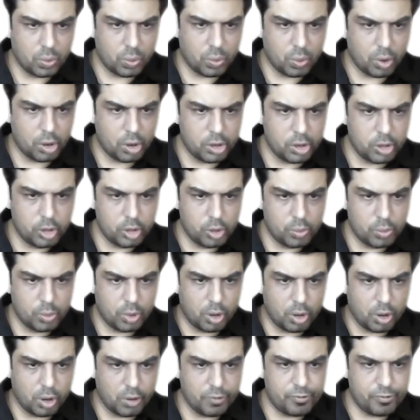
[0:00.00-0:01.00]
Volume
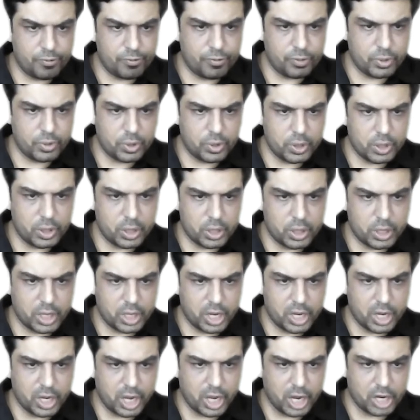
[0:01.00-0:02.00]
of the
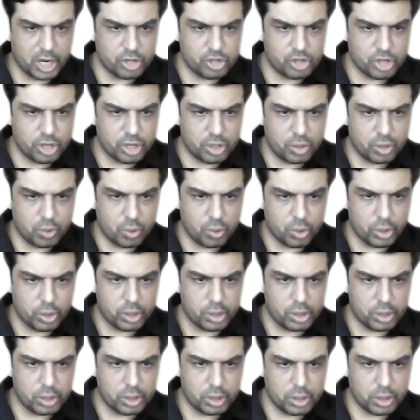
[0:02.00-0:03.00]
larger cone
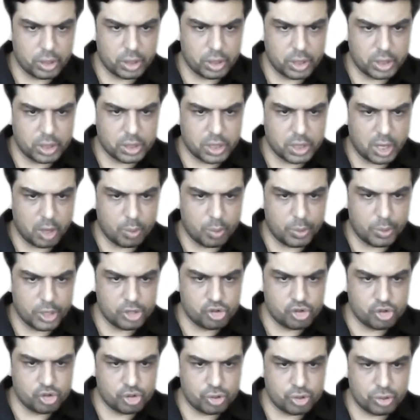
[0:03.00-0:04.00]
is how
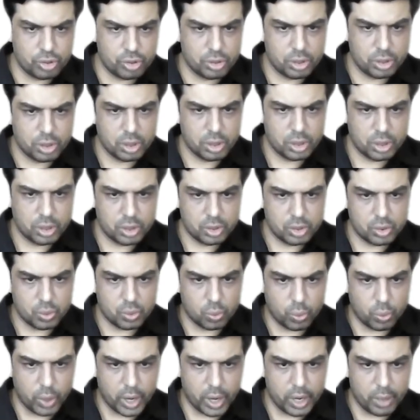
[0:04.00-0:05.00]
much?
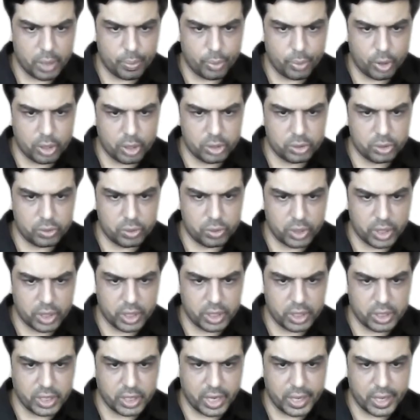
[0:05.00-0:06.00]
1 upon 3
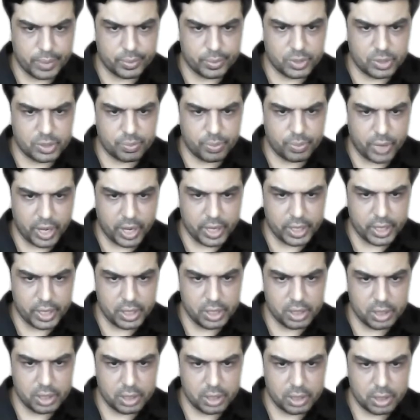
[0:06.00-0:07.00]
times pi
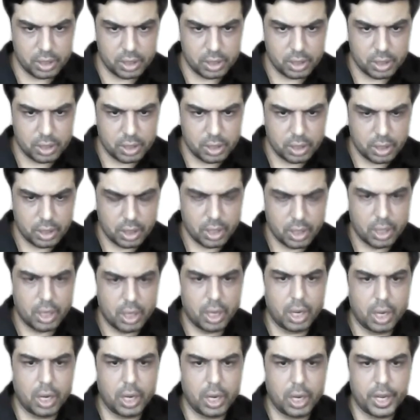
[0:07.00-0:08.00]

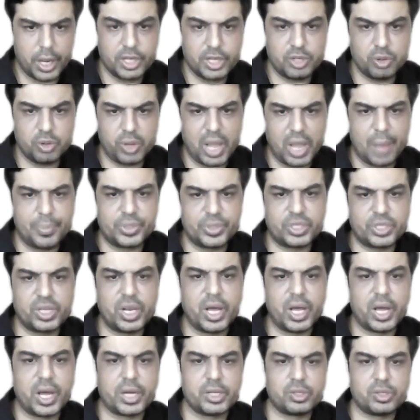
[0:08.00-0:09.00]
uh, into capital
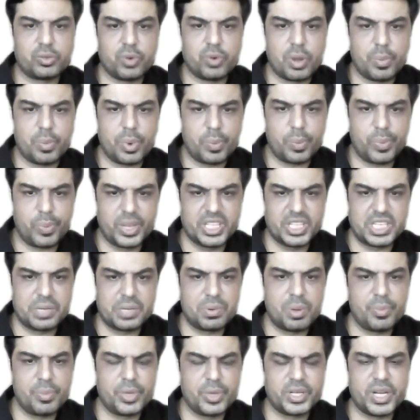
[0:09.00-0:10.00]
R square. But please
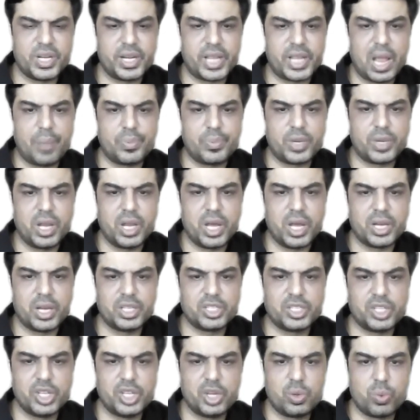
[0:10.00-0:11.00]
remember that capital R
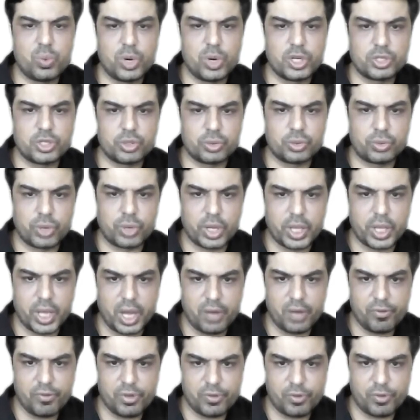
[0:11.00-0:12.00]
is equal to
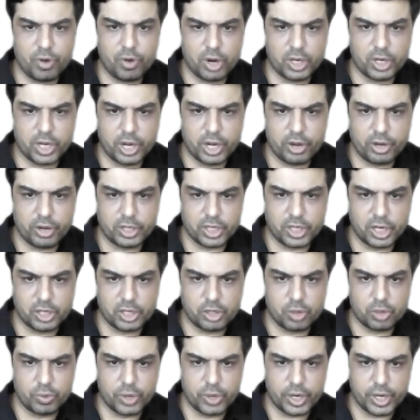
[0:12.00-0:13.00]
3R. We've got that result
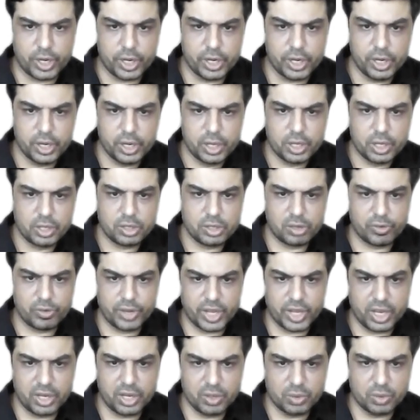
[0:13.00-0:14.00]
over here. So we
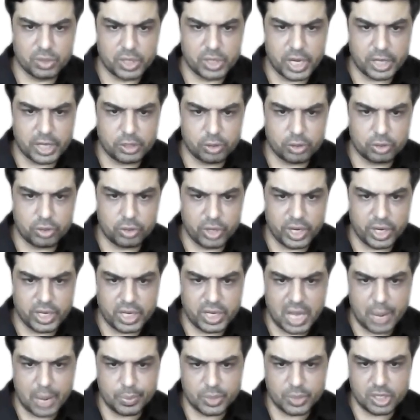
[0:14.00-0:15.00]
can use that. So 3
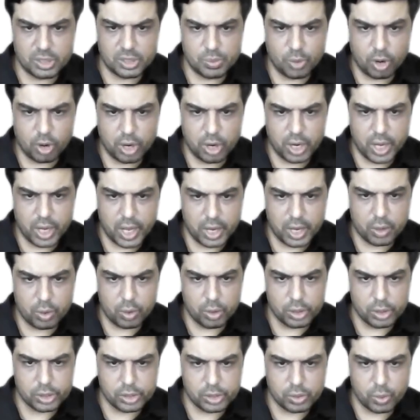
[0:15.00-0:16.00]
times the small r
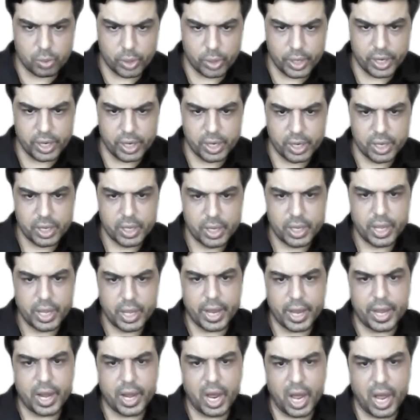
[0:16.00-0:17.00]
whole square
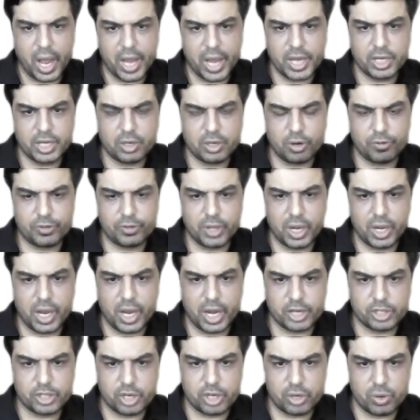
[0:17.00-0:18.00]
and height of the
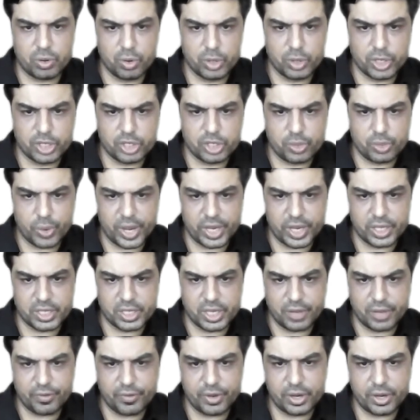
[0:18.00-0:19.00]
larger cone is
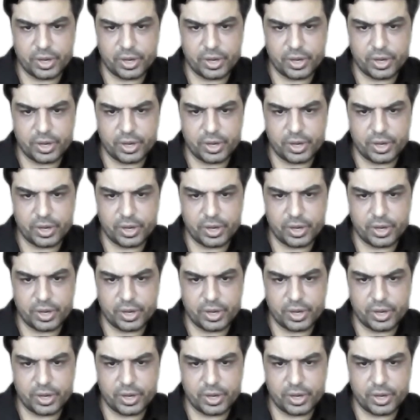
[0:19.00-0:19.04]
27.